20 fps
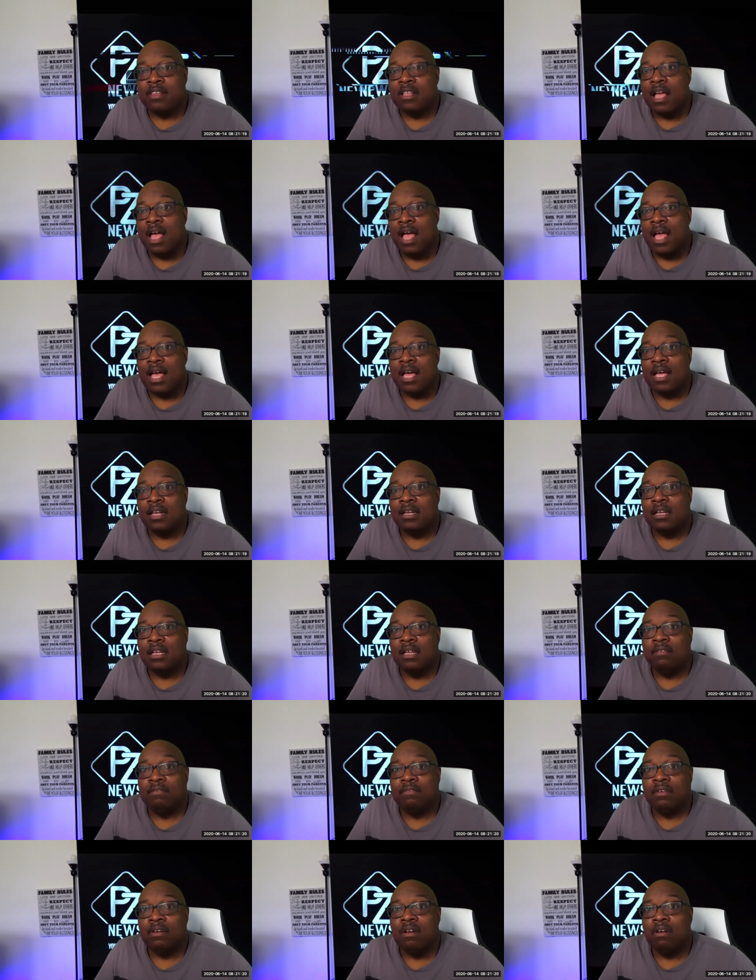God.
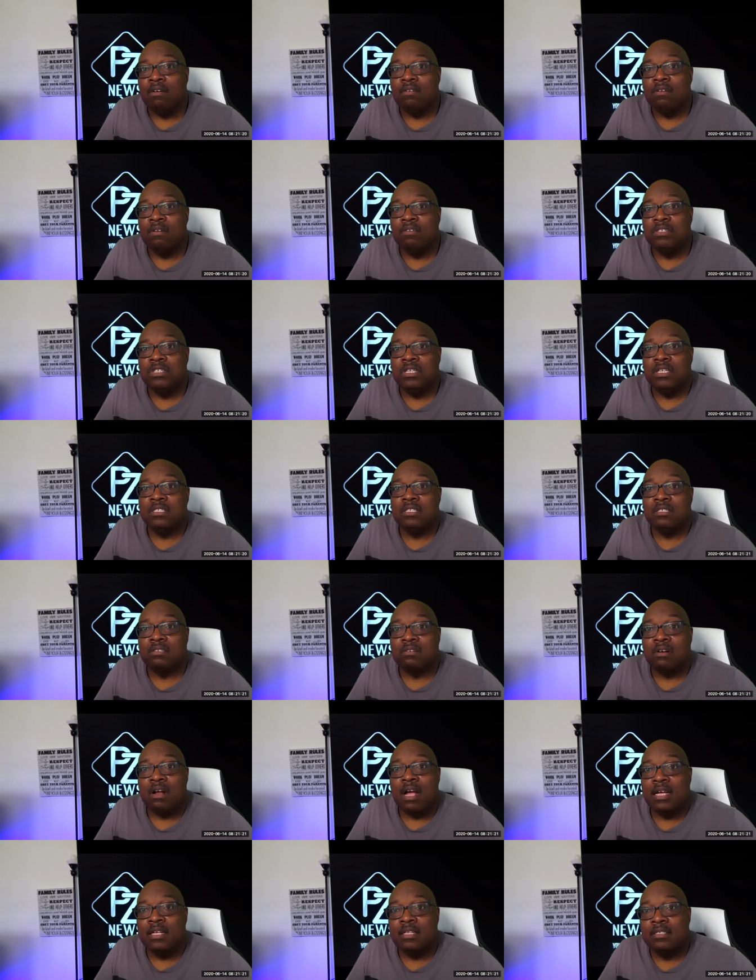If you don't know Jesus
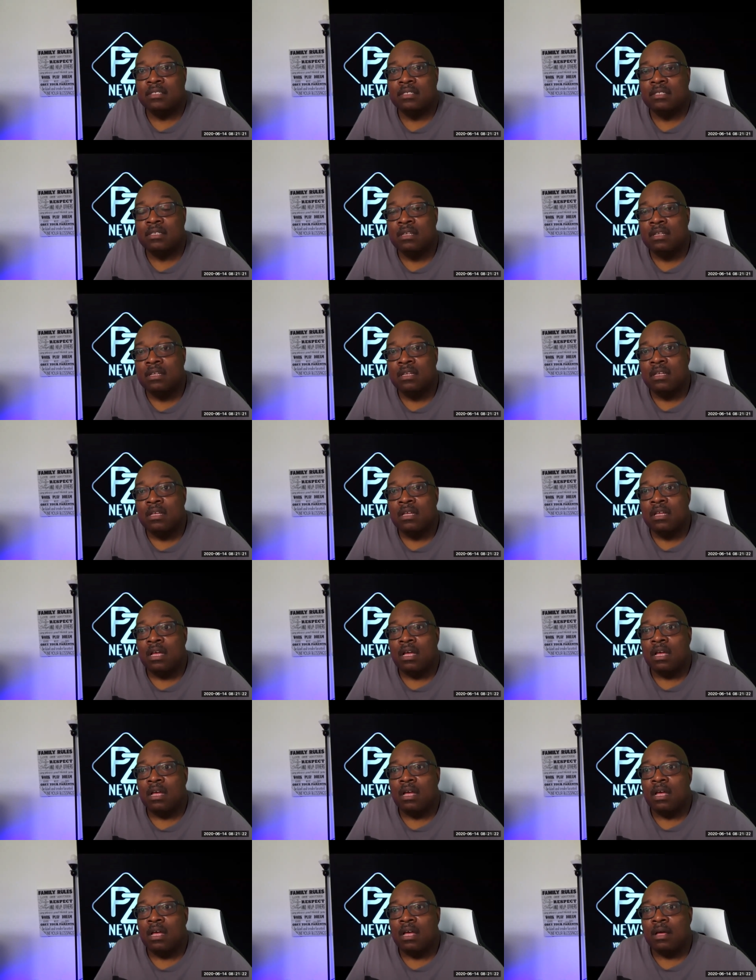Christ,
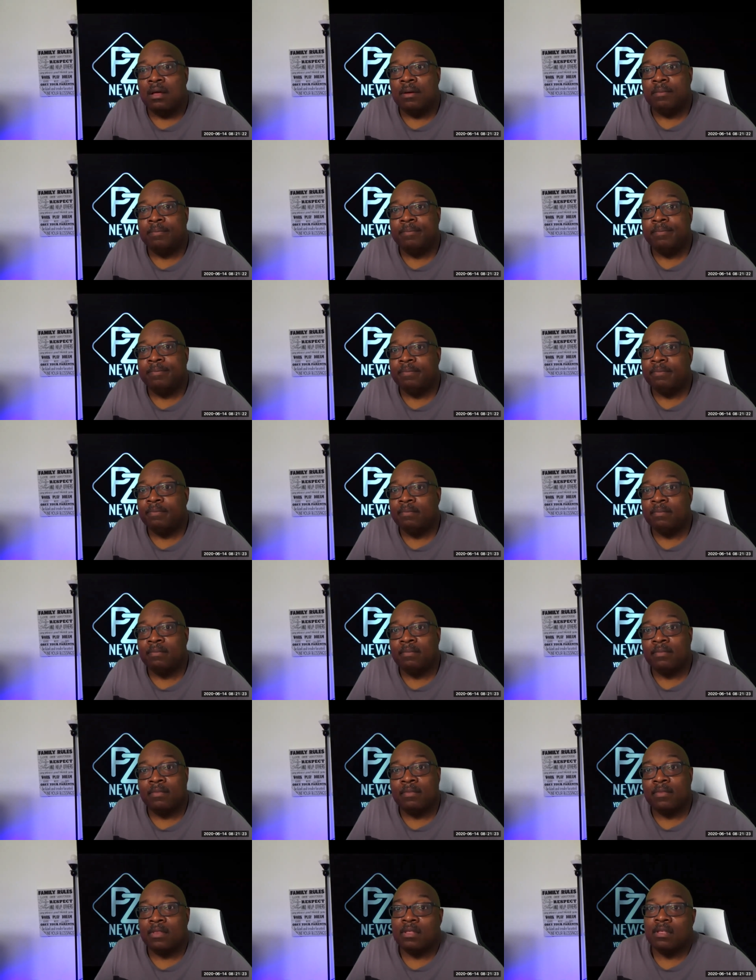um,
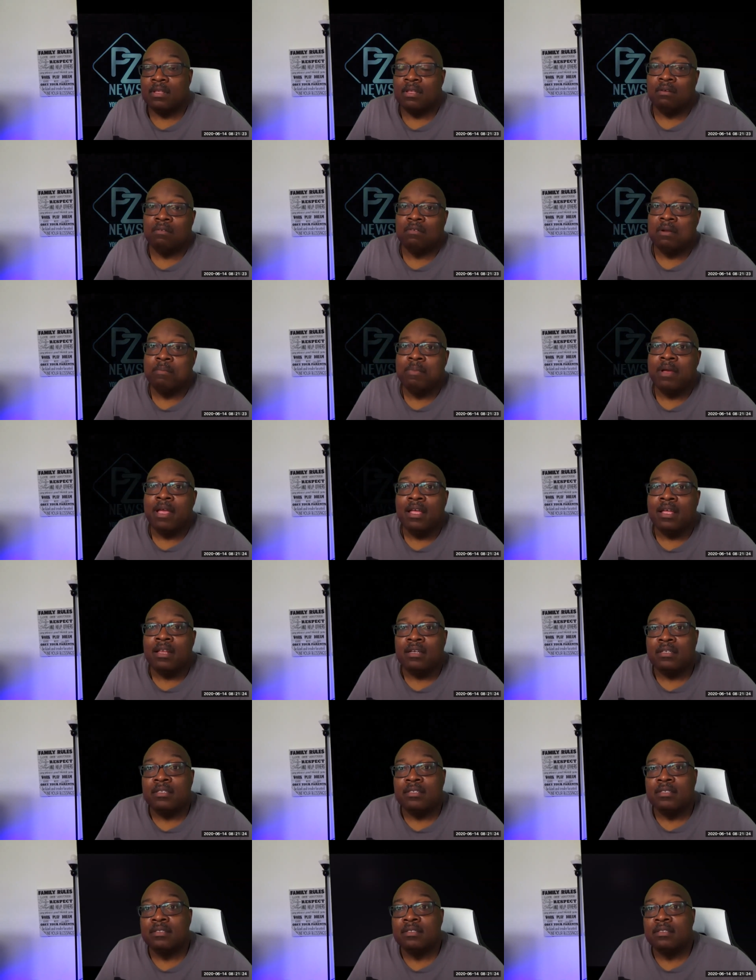repent.
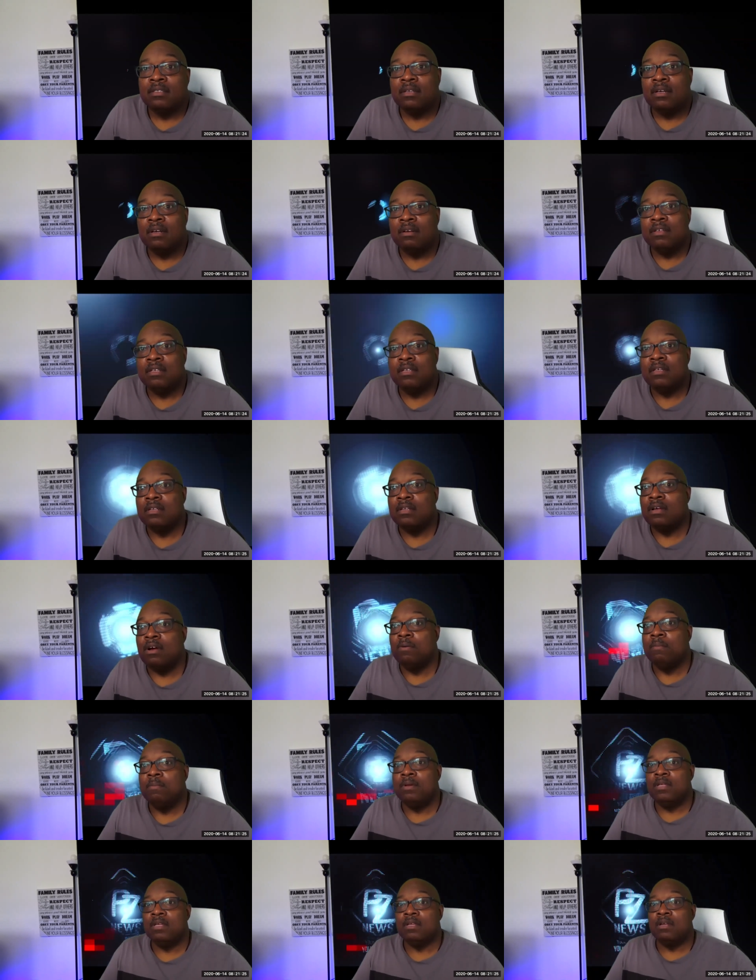Or uh, you
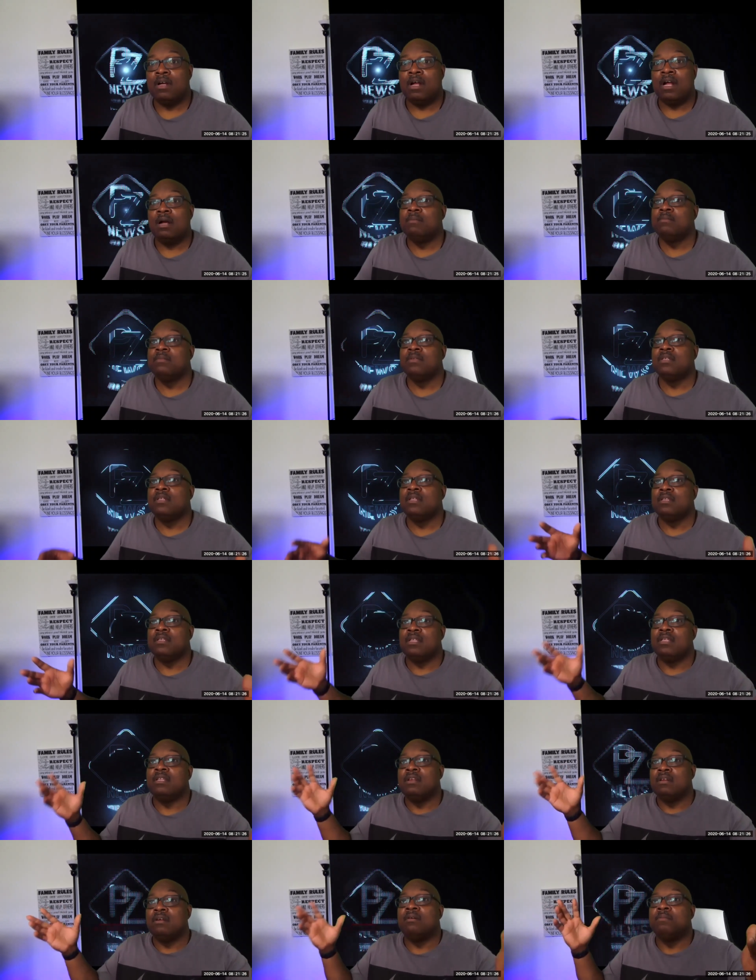open your arms,
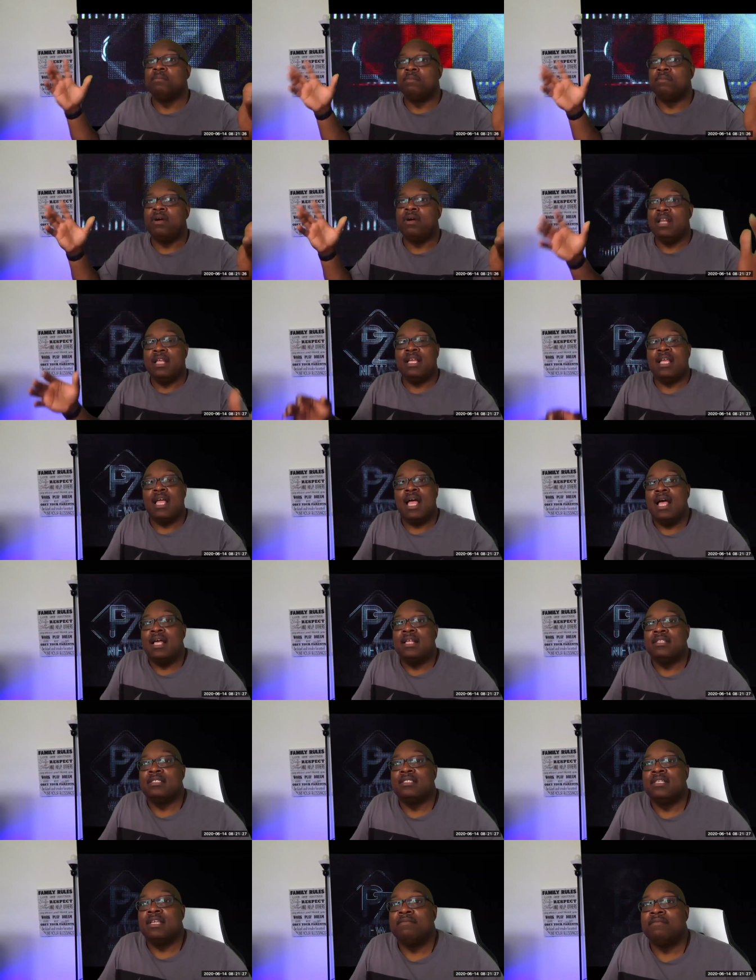you know, pray to God,
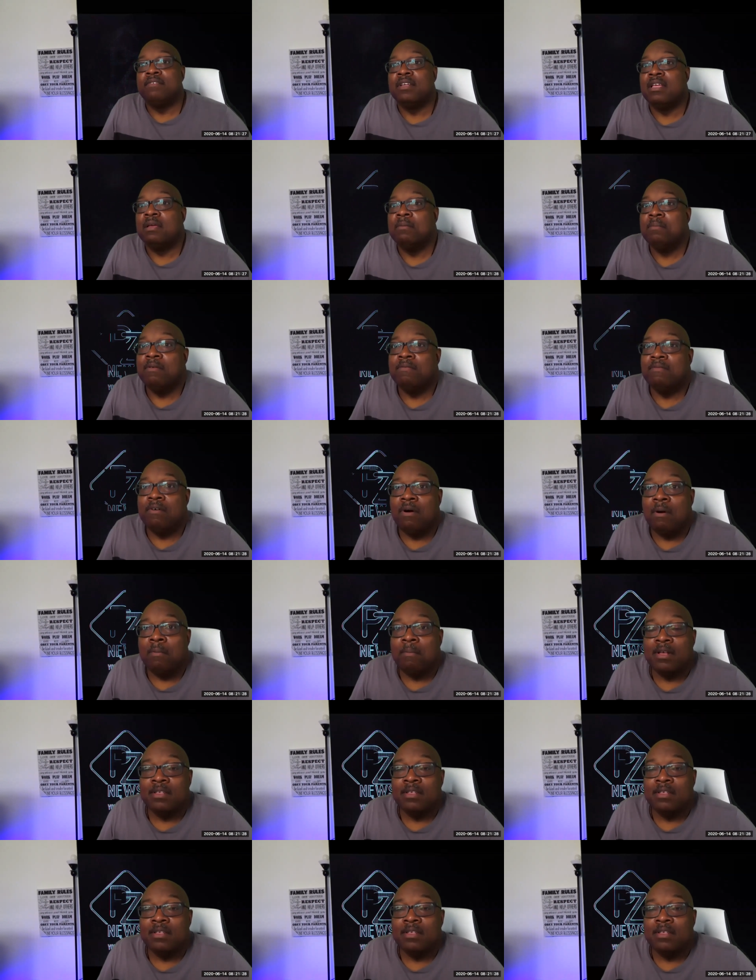say, "Forgive me for all my